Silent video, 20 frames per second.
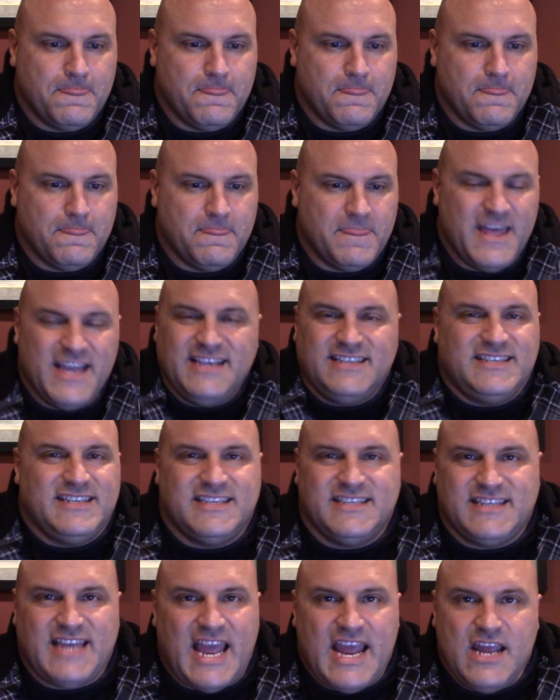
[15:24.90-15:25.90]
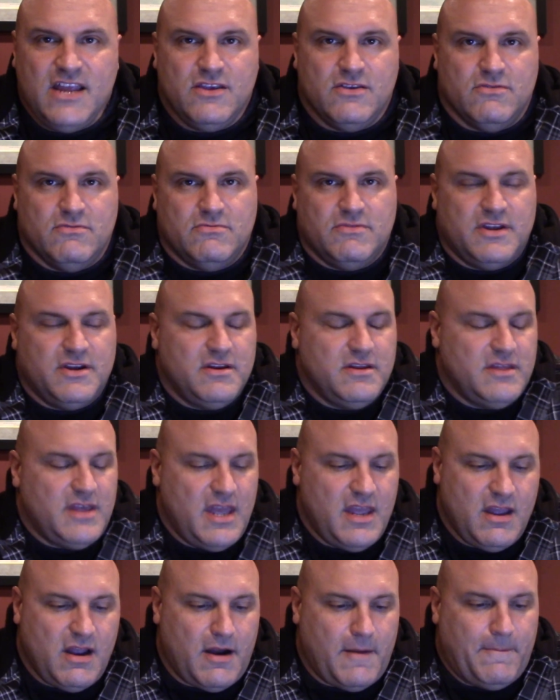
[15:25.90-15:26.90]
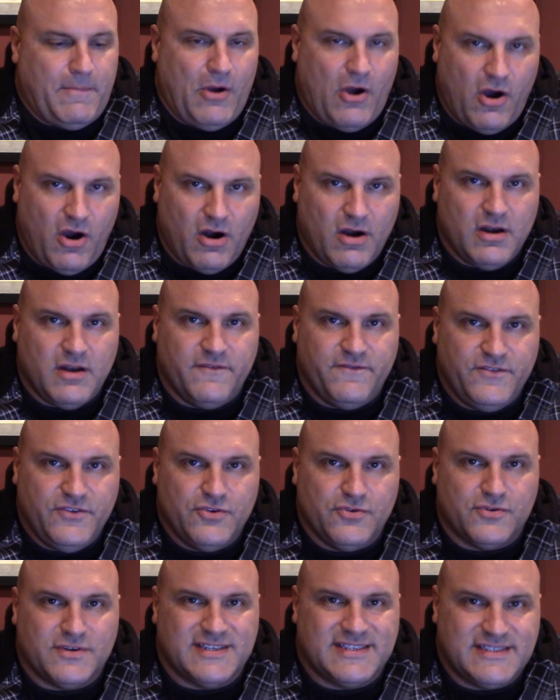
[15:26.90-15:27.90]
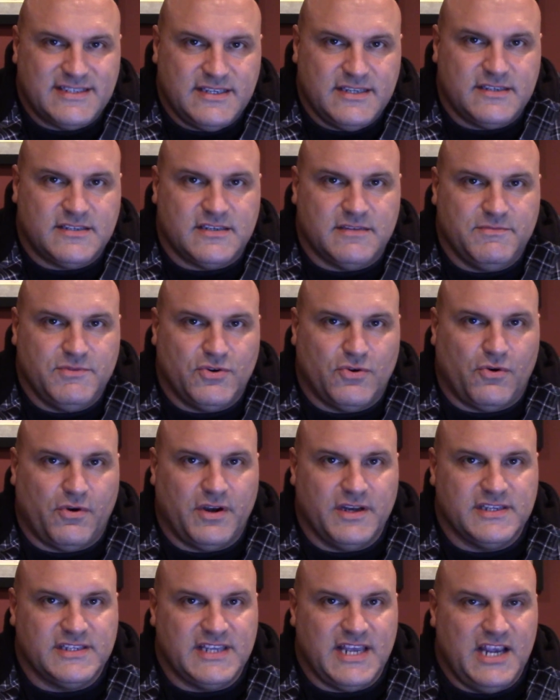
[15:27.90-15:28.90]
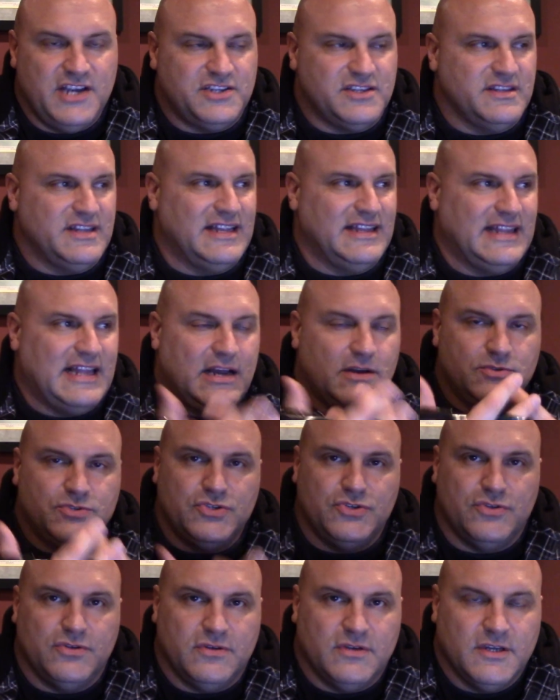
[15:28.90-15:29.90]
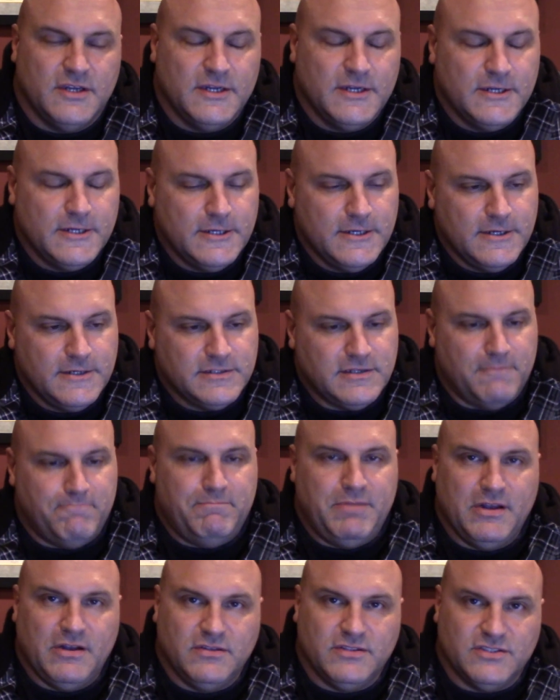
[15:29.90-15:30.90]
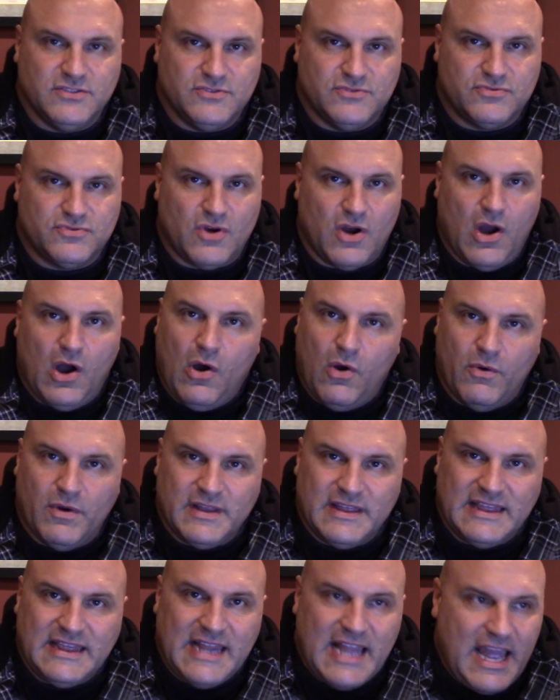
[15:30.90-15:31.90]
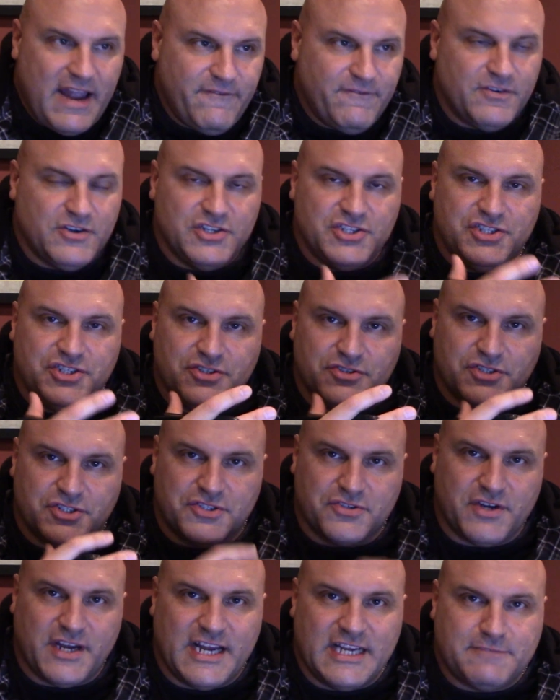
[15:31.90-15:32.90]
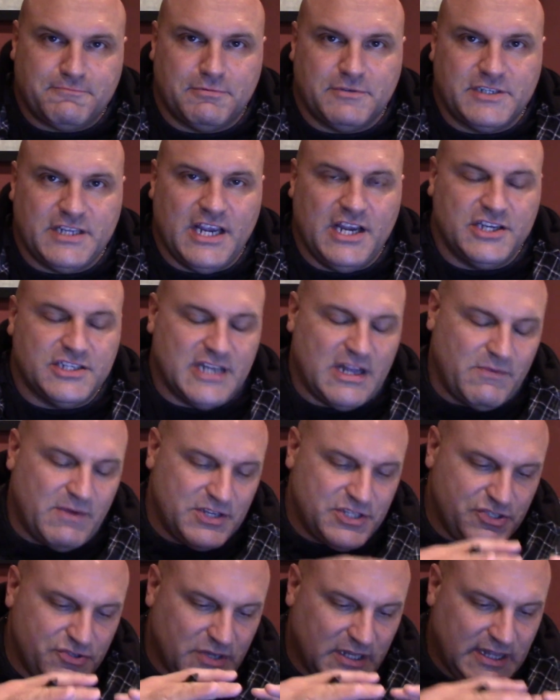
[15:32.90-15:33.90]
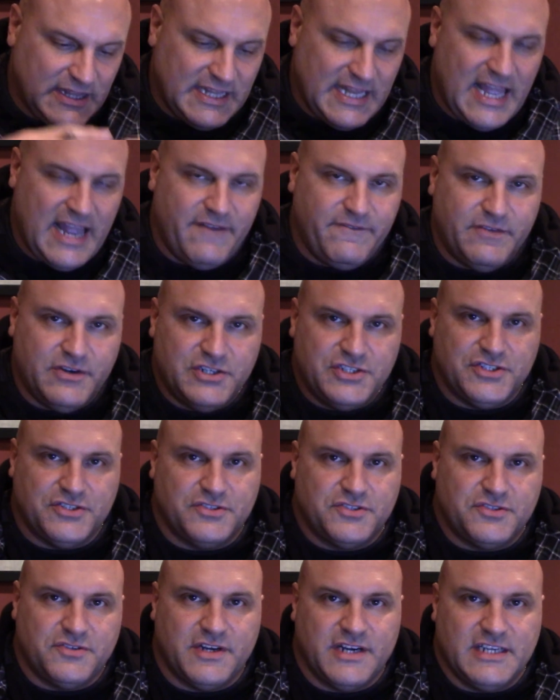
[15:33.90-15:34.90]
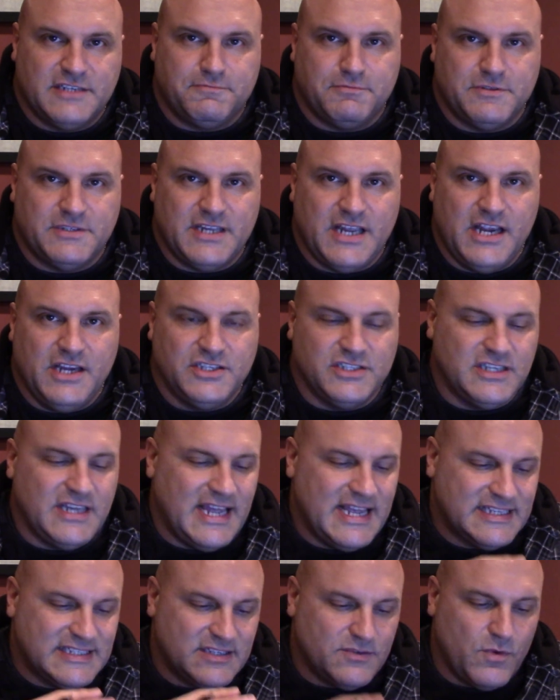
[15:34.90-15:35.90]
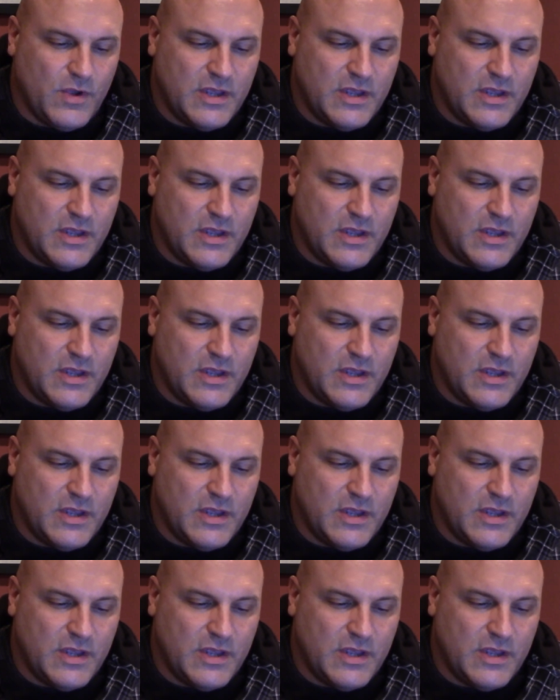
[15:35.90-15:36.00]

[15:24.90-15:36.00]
they sustain you. They are part of your system, your organization that allows you to build and grow and leverage your transportation. I want you to leverage your transportation as